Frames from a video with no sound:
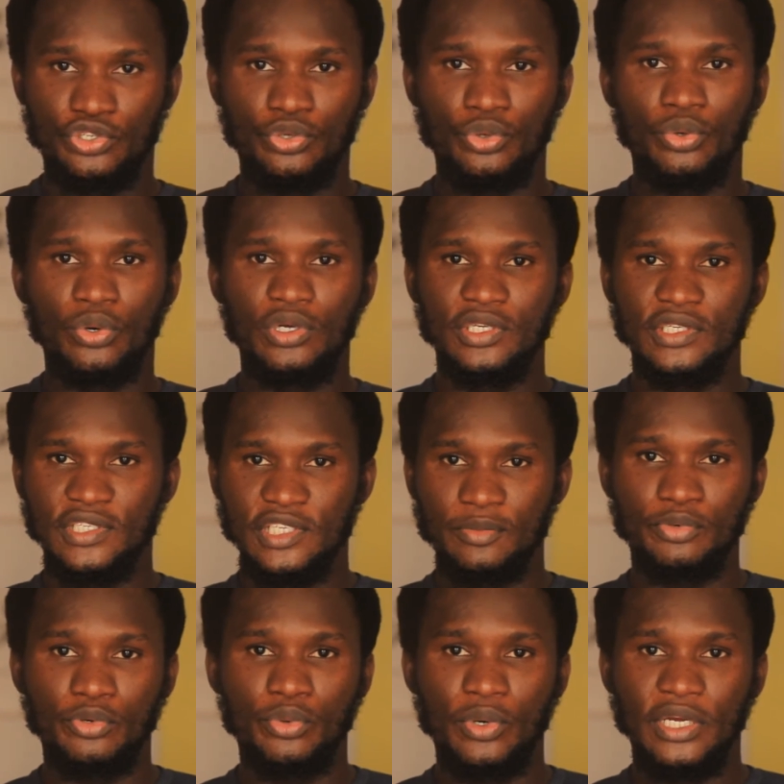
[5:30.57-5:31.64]
So it's
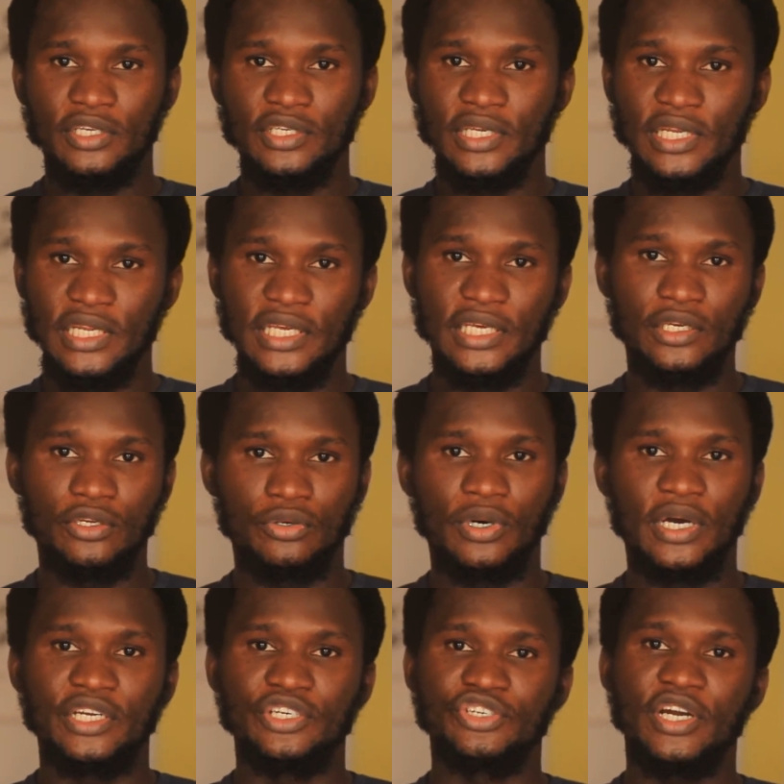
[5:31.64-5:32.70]
simple. I just click,
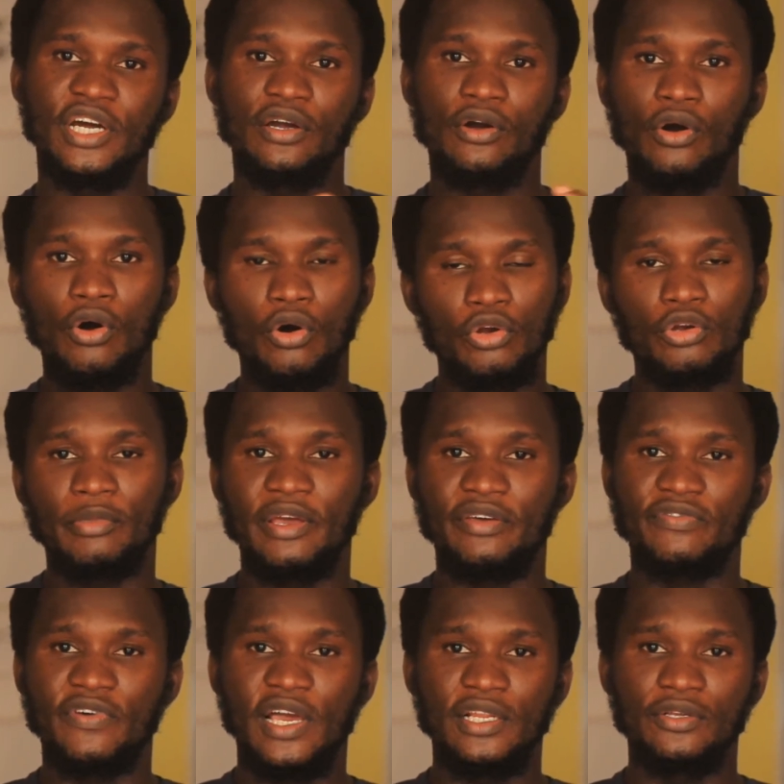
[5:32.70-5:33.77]
and drag all my
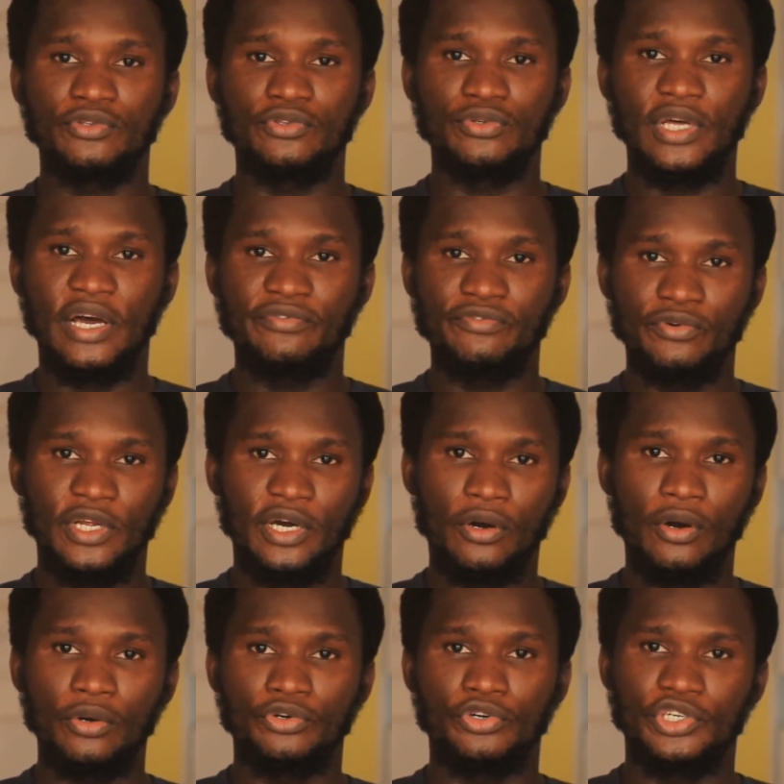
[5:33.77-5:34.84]
file into that folder
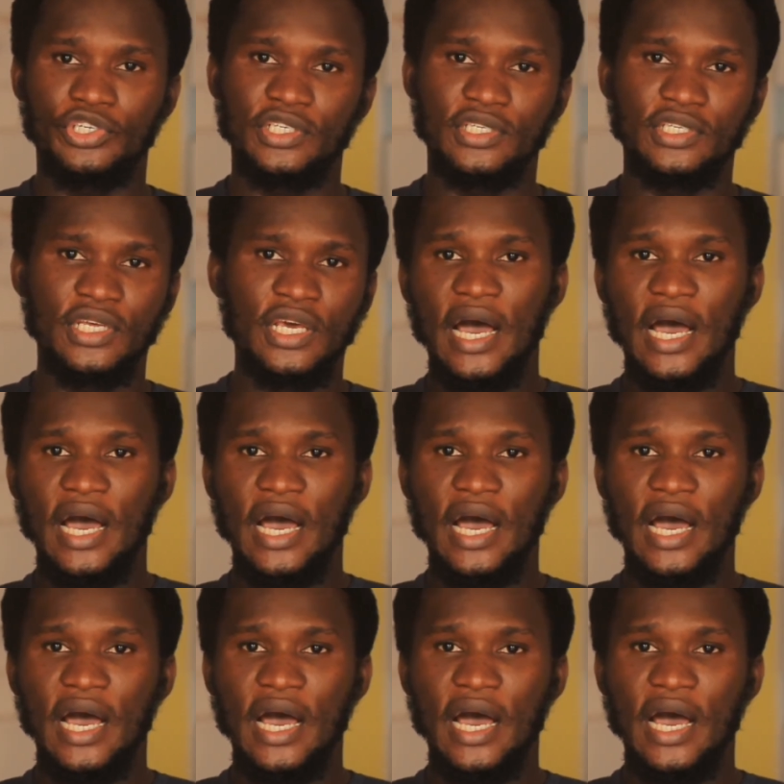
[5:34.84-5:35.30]
called rushes.